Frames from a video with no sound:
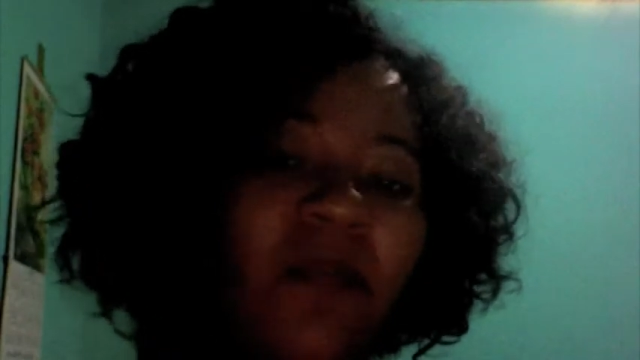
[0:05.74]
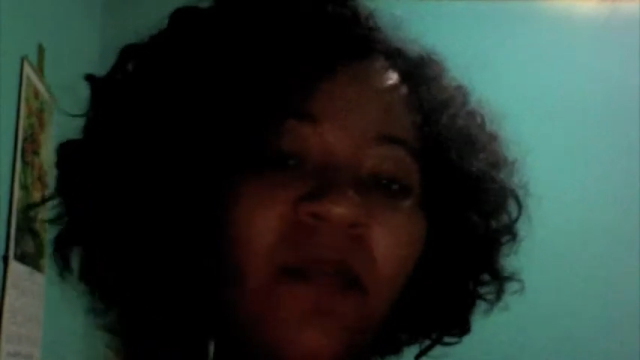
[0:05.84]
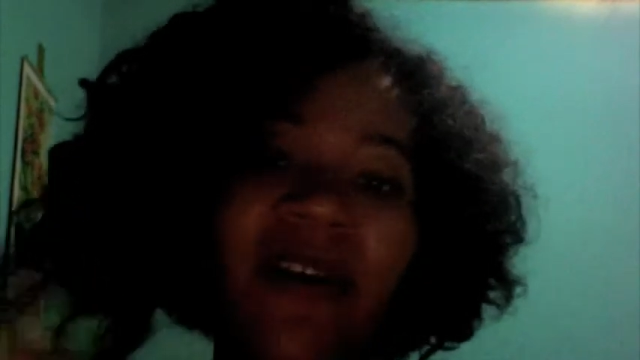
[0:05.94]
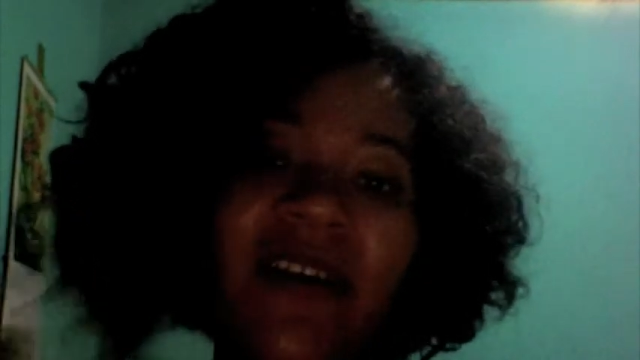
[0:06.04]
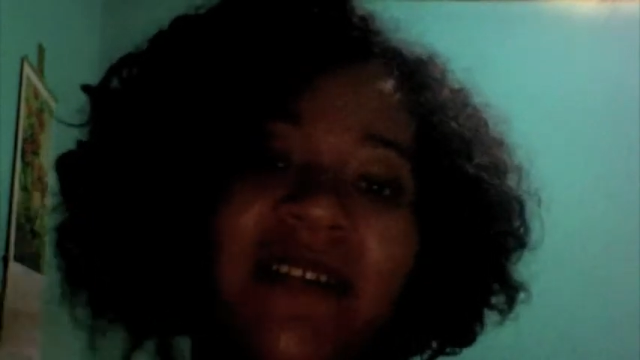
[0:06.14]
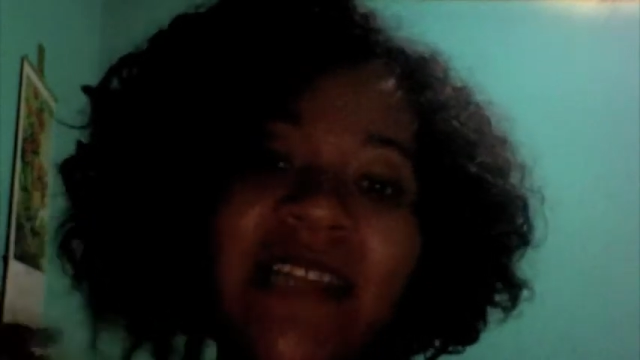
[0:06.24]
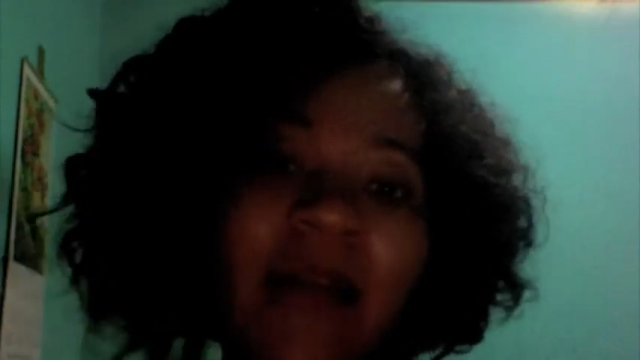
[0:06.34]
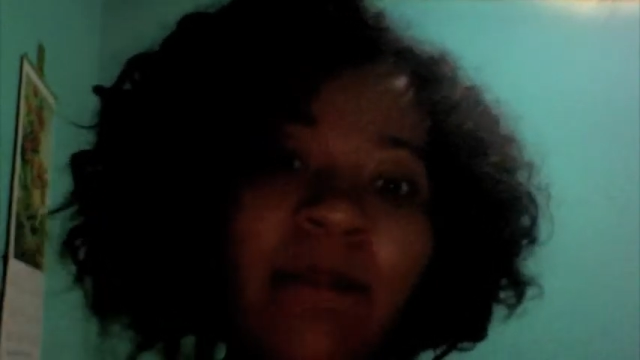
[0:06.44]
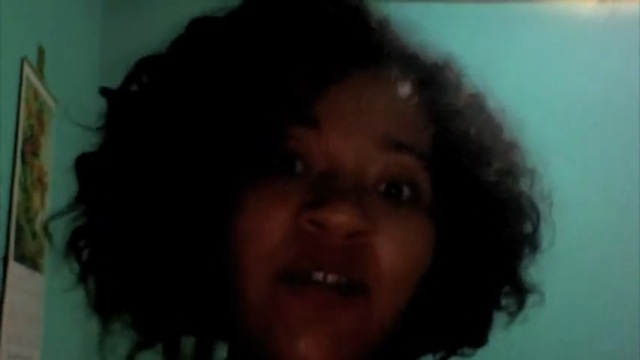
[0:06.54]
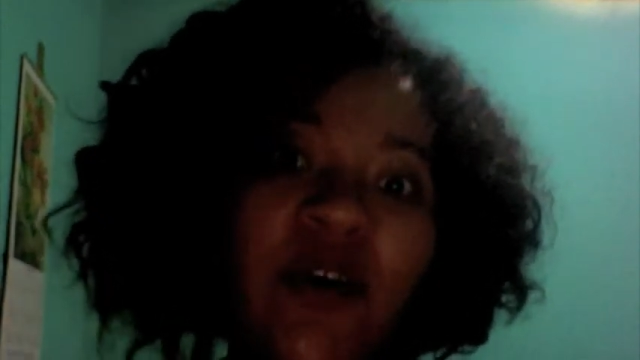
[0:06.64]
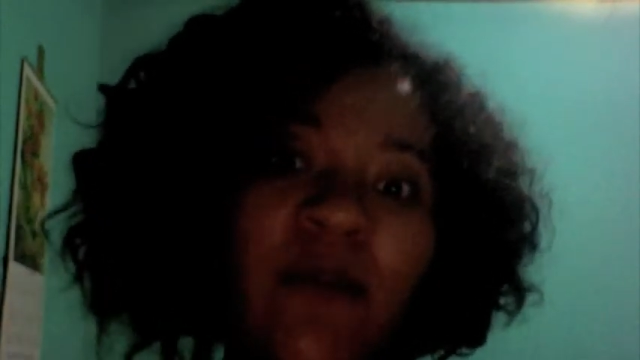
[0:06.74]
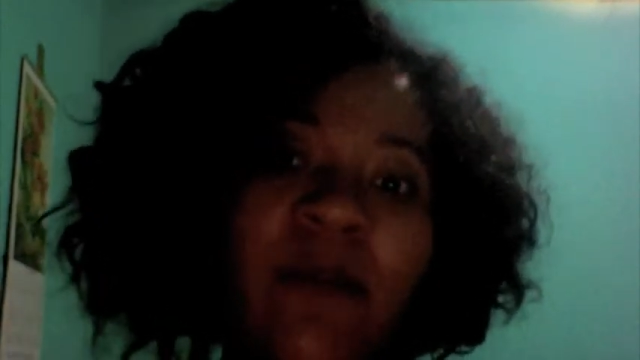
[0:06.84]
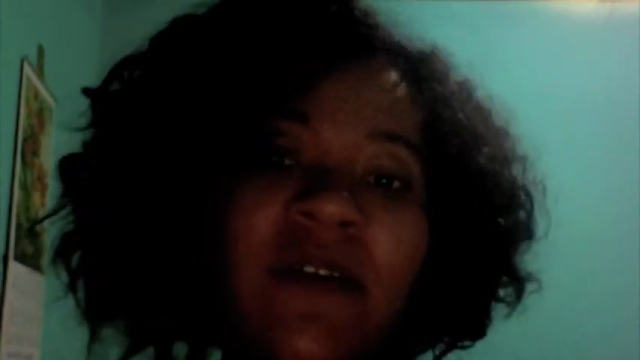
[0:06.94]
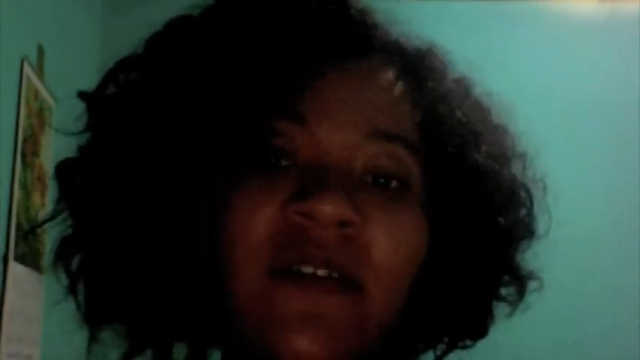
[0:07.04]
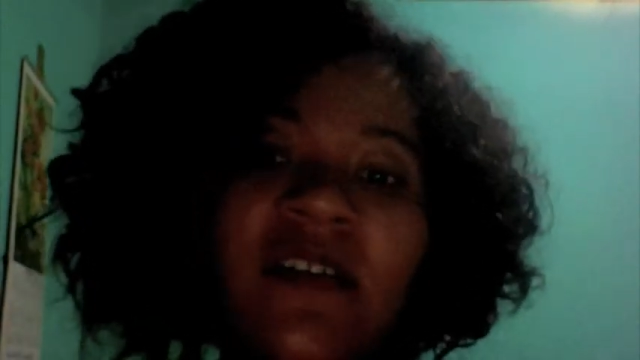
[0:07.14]
my laptop.
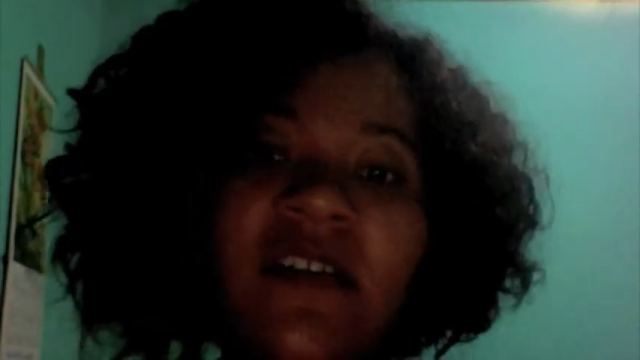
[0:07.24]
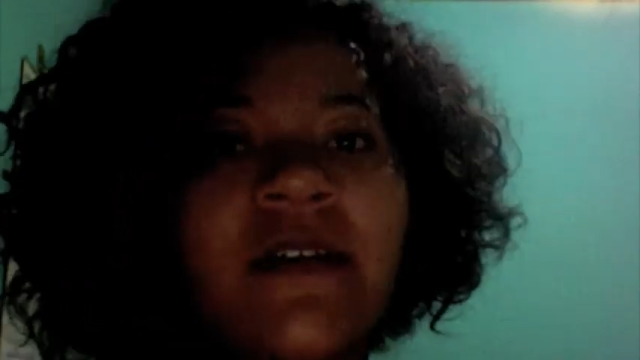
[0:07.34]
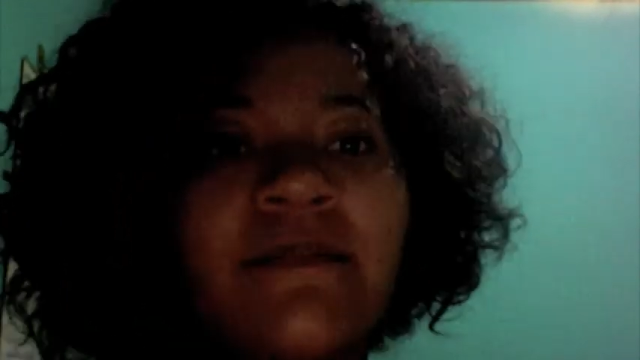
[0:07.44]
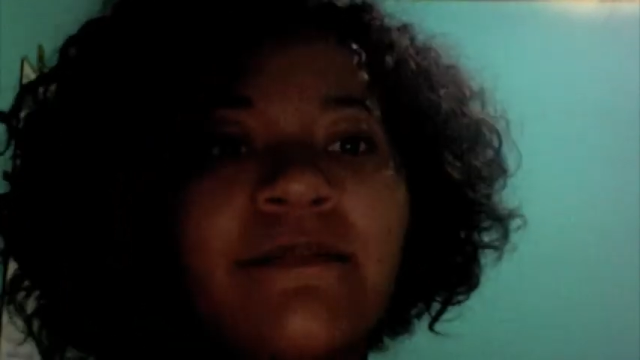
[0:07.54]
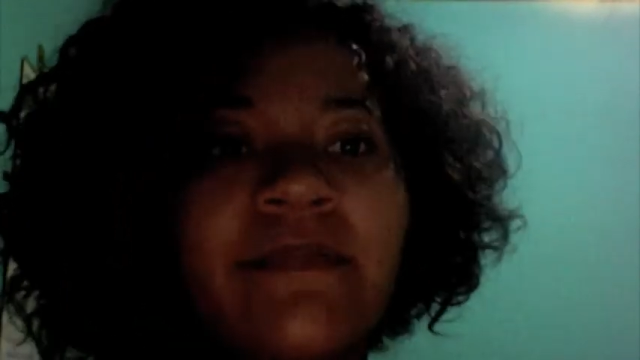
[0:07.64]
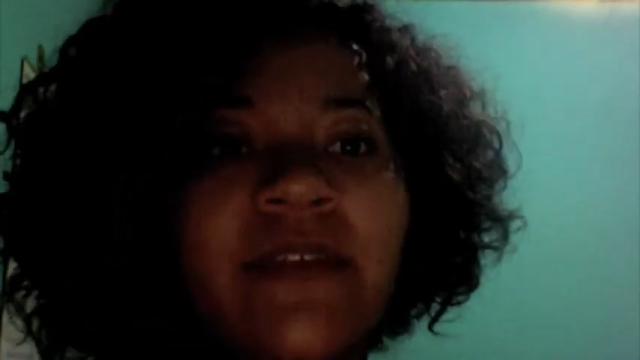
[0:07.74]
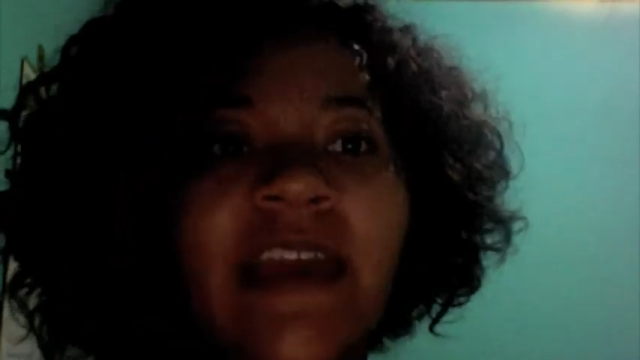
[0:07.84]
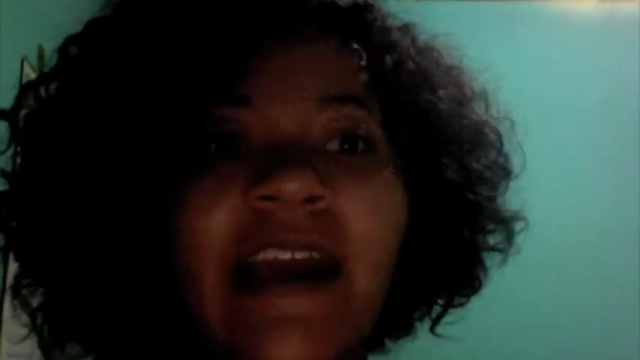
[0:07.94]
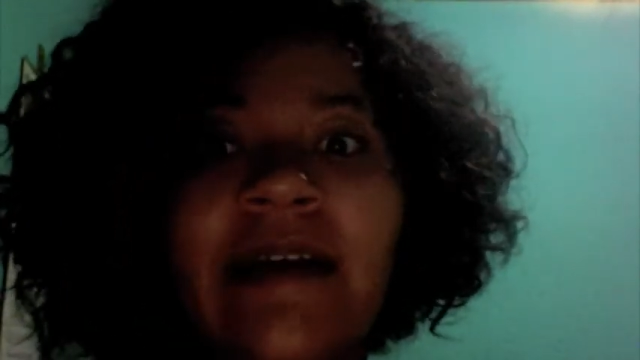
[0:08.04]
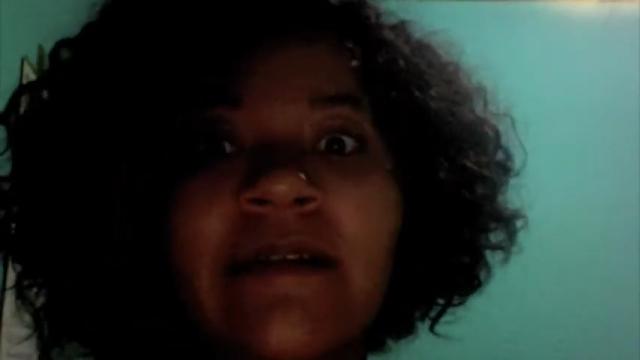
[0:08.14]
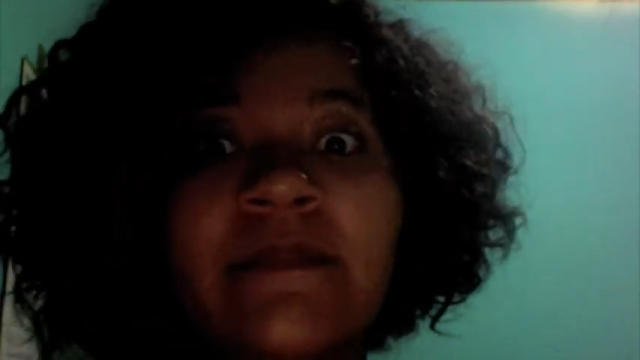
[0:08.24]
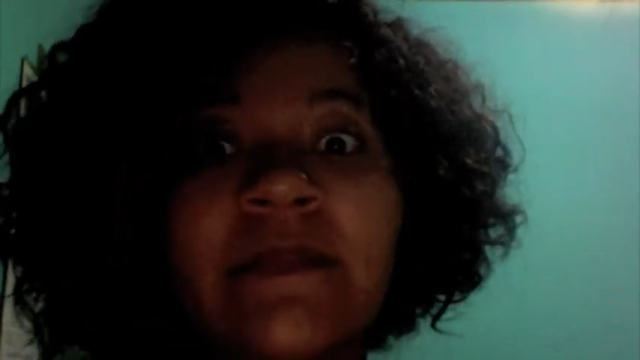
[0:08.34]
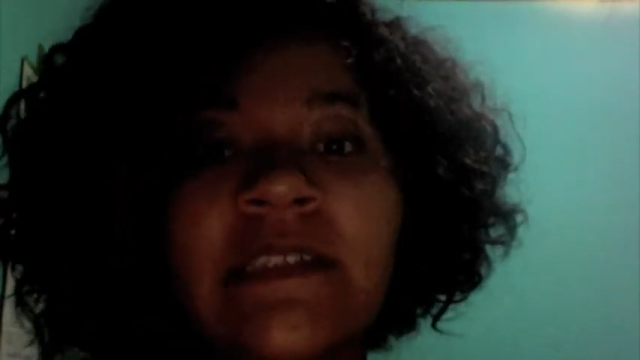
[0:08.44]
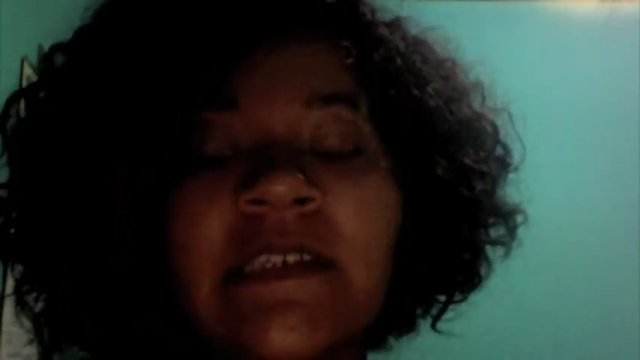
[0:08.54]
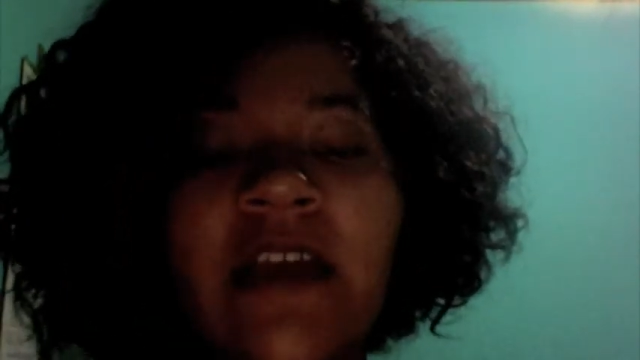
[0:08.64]
But yeah,
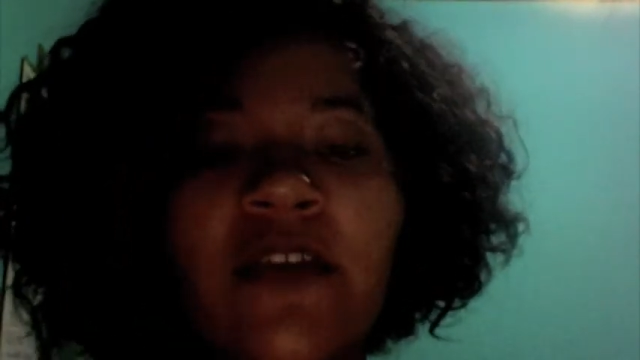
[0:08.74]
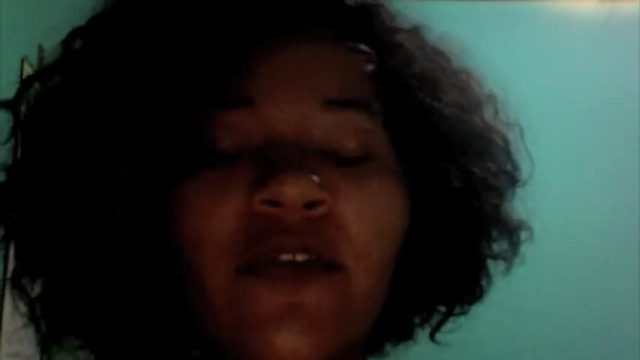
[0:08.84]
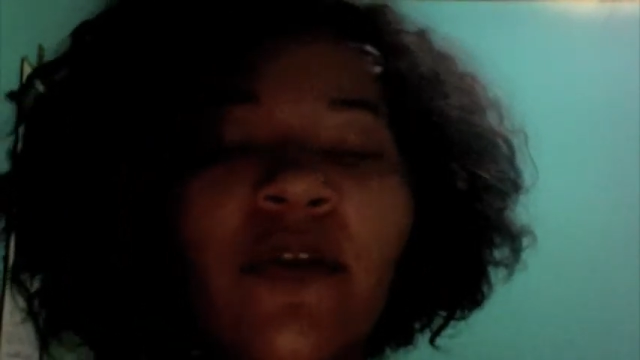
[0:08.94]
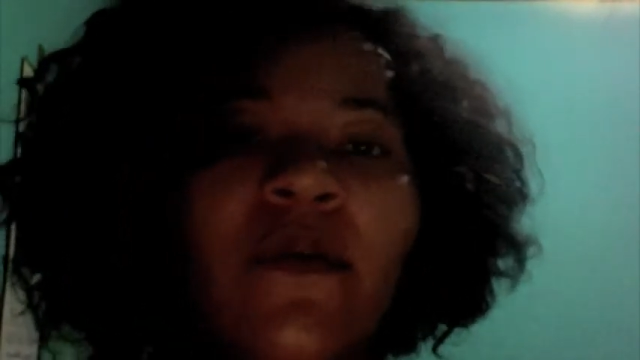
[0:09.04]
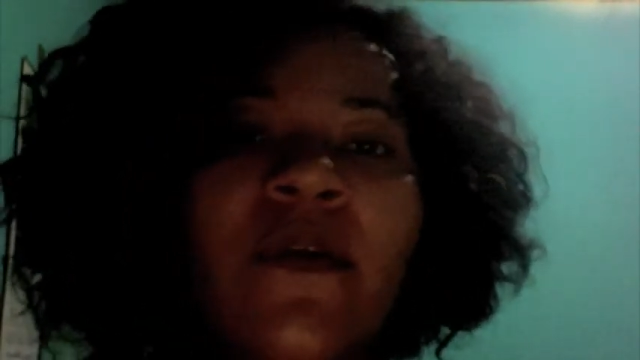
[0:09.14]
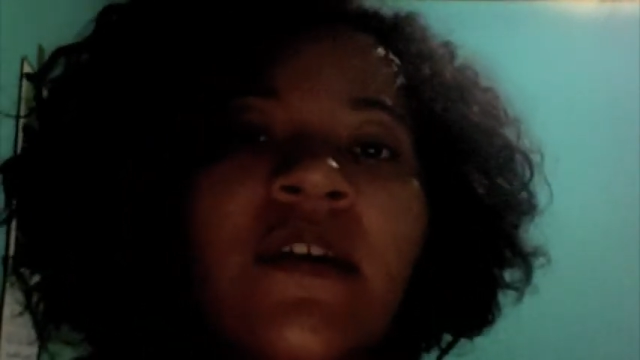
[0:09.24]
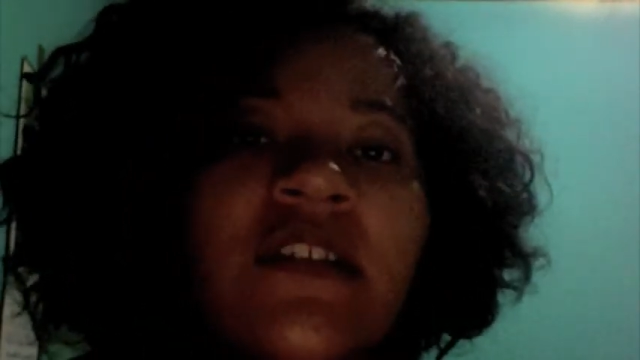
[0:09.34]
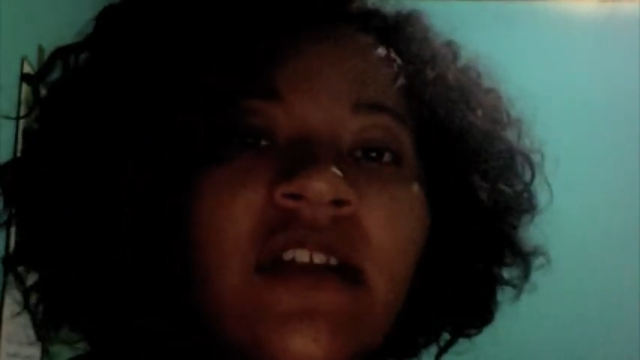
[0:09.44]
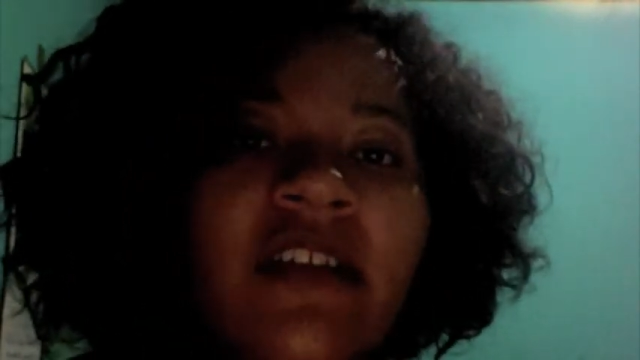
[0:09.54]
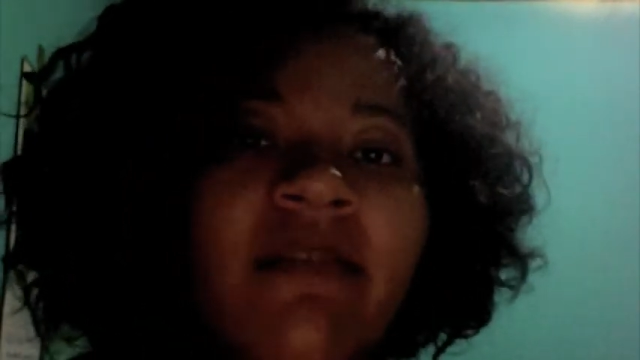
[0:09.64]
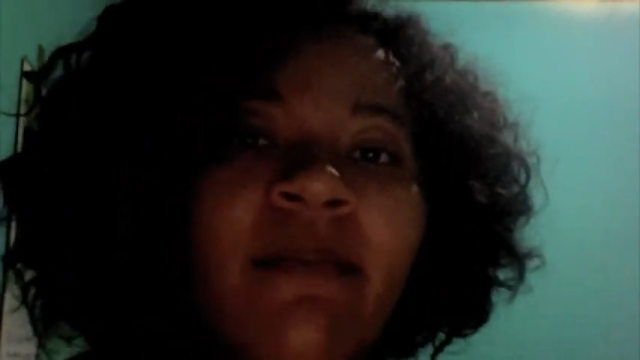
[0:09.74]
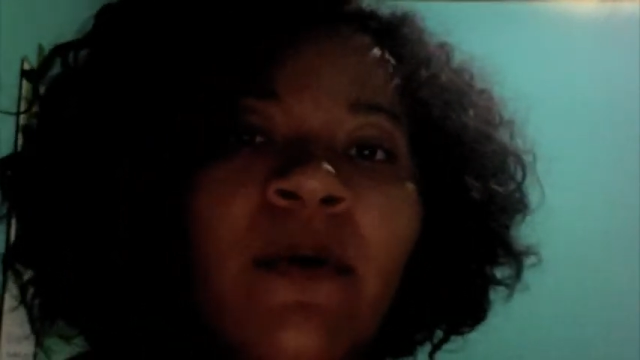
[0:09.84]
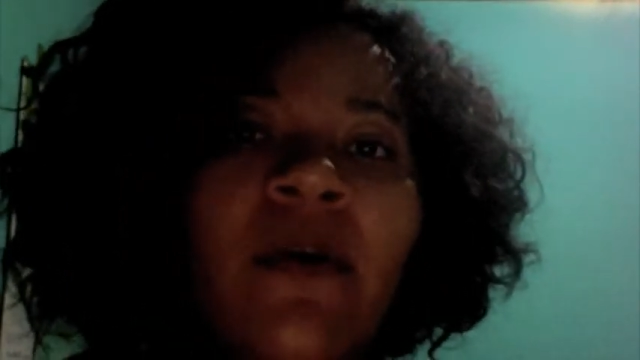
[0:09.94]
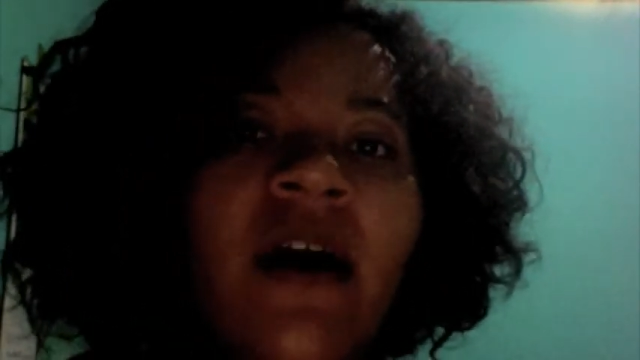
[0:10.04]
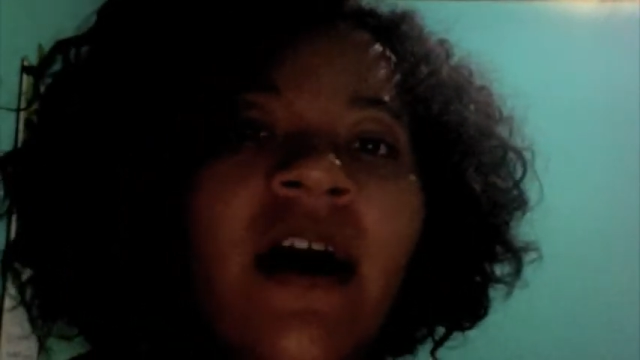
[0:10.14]
so
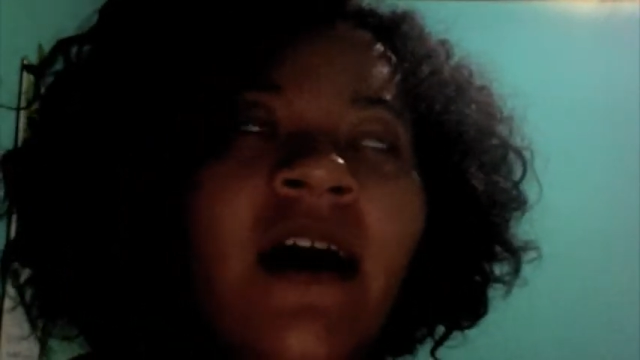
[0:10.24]
transport.